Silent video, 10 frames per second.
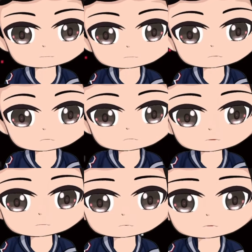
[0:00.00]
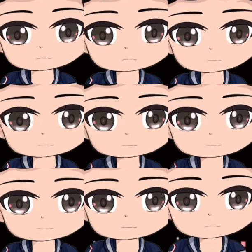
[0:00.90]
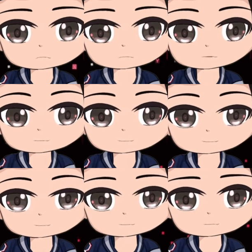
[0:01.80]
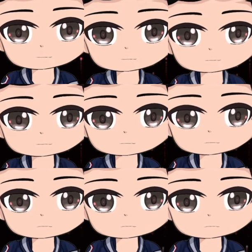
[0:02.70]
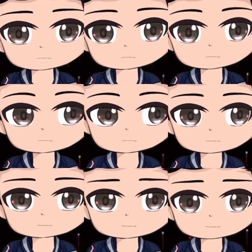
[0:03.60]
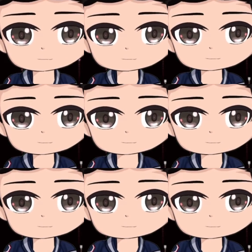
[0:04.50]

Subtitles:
What are you thinking? You have kids. Do you not think